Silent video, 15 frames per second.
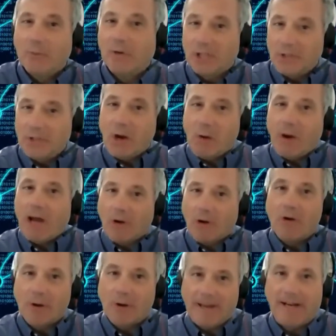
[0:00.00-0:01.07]
Well, I
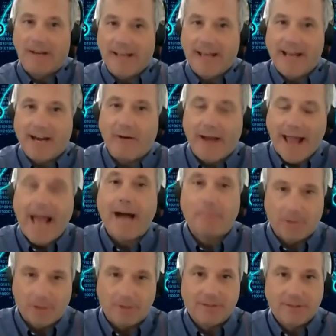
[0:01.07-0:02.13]
wrote about how
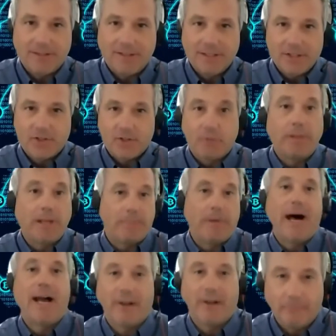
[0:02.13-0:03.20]
Apple should be a
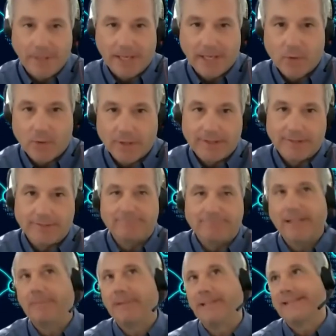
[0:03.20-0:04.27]
buyer of Bitcoin
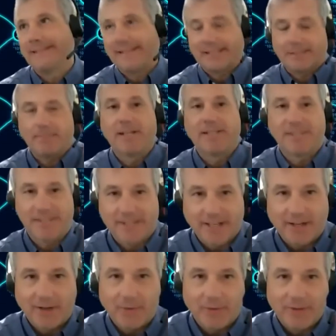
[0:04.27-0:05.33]
maybe 6 months
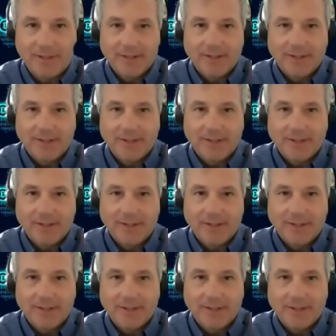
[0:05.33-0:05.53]
ago.